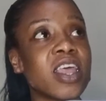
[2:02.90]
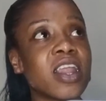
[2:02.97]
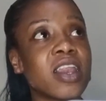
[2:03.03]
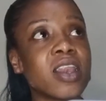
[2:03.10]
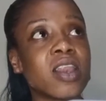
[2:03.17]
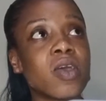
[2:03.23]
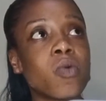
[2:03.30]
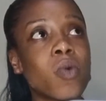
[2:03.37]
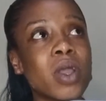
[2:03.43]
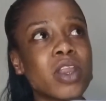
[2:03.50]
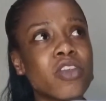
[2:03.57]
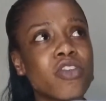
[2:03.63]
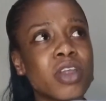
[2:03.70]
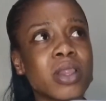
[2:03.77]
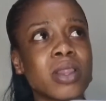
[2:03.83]
then one
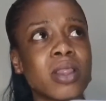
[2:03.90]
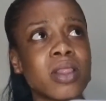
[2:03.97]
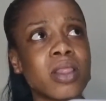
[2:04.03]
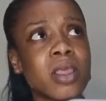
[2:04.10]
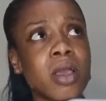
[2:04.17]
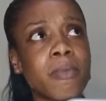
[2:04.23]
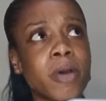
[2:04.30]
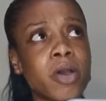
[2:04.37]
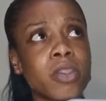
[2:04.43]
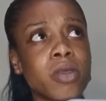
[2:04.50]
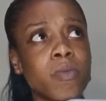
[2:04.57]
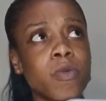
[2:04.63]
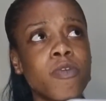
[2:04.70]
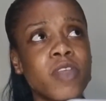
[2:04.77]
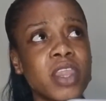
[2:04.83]
interesting thing about the
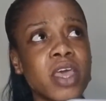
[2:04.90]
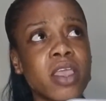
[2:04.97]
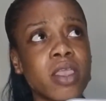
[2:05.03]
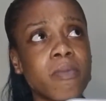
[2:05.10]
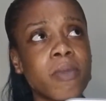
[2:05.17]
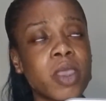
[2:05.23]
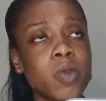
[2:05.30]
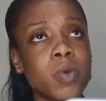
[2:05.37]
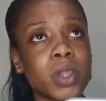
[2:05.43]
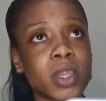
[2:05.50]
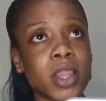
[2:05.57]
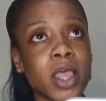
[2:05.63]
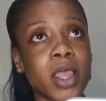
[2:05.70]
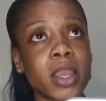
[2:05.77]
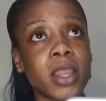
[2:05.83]
movie that he made was
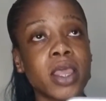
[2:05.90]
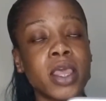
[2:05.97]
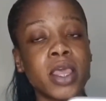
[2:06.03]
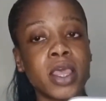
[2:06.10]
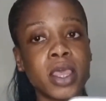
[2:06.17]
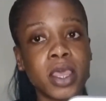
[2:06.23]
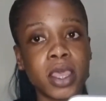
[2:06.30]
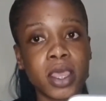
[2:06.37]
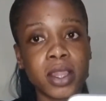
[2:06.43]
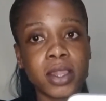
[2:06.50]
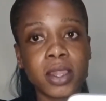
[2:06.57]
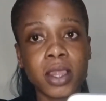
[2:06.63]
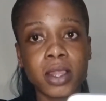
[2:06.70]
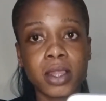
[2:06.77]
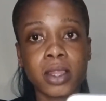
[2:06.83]
that it
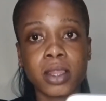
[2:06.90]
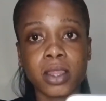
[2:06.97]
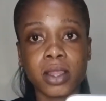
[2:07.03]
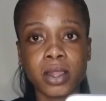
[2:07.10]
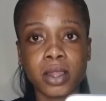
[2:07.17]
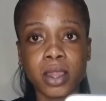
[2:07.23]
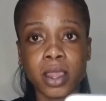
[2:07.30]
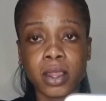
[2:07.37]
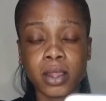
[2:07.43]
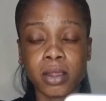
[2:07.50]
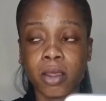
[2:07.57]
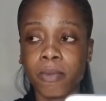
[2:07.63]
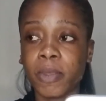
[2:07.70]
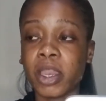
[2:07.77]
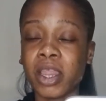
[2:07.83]
says
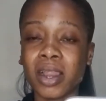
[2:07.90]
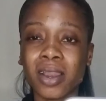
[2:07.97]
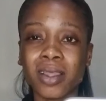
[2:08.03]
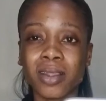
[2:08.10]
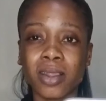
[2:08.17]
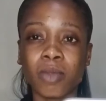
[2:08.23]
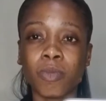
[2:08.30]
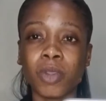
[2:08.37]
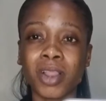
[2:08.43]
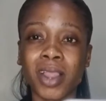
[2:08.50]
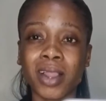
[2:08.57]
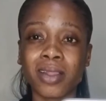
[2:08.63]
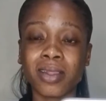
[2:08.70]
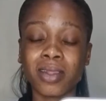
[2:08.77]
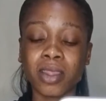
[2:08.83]
in Alex's book
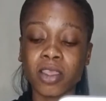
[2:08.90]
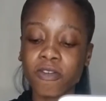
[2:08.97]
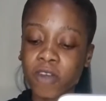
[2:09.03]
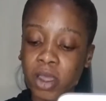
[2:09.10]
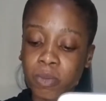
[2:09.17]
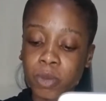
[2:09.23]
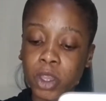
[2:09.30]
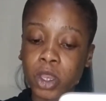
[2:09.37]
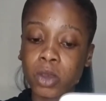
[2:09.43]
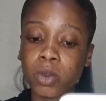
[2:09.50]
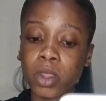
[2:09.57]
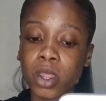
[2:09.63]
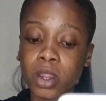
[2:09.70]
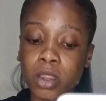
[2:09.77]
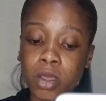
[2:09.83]
that Steve had been
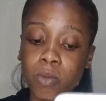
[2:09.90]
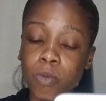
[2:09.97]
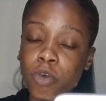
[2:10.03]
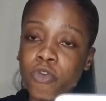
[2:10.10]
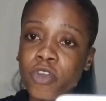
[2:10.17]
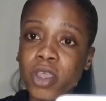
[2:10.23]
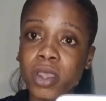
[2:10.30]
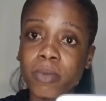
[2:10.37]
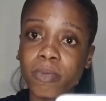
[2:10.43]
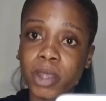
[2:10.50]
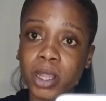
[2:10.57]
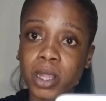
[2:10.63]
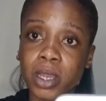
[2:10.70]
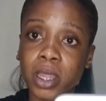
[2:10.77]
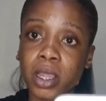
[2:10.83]
in the movie
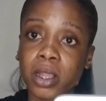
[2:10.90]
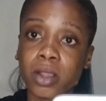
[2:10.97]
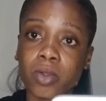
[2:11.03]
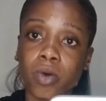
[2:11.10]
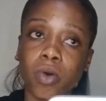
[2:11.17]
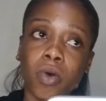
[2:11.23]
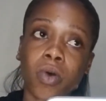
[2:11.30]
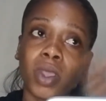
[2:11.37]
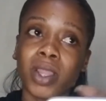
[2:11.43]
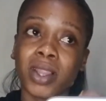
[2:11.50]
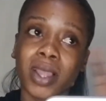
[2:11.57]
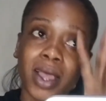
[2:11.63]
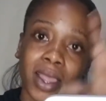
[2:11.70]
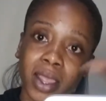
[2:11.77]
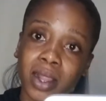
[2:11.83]
business or in
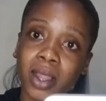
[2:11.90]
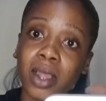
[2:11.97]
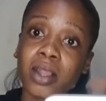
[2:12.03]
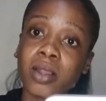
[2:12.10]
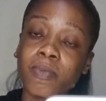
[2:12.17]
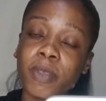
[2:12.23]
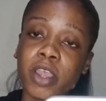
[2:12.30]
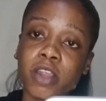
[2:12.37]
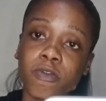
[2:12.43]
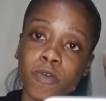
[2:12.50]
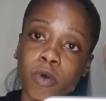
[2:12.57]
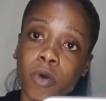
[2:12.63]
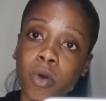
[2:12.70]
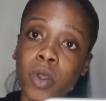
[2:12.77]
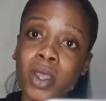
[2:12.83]
that space
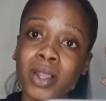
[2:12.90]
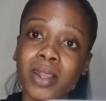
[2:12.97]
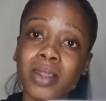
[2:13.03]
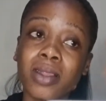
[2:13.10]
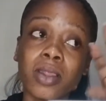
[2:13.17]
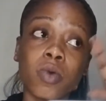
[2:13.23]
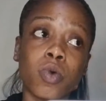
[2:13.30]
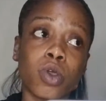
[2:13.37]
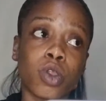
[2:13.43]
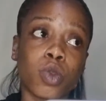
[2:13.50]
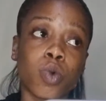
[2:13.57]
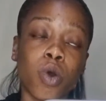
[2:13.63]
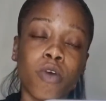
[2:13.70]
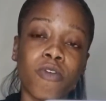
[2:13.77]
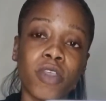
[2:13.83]
for since he was
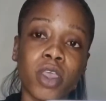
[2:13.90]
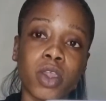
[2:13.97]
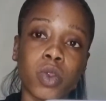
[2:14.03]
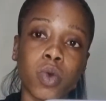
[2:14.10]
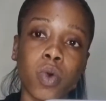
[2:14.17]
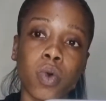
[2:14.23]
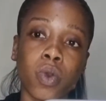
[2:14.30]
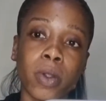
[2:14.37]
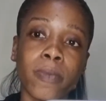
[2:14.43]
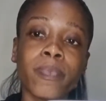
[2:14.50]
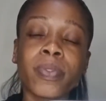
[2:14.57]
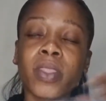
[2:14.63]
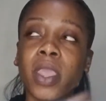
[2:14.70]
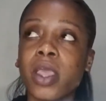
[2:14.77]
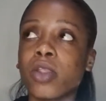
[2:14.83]
12 years old.
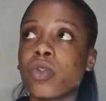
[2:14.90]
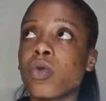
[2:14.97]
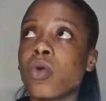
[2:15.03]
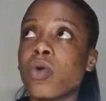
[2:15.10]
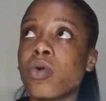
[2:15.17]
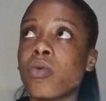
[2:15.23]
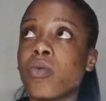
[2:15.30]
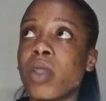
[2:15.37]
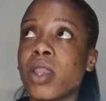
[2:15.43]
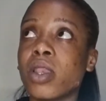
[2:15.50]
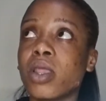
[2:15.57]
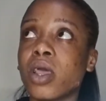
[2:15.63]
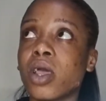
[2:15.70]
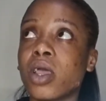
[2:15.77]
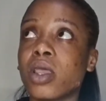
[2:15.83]
And so
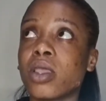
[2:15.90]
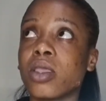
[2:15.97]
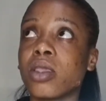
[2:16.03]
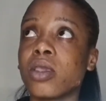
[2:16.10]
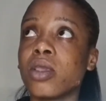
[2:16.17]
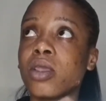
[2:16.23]
when I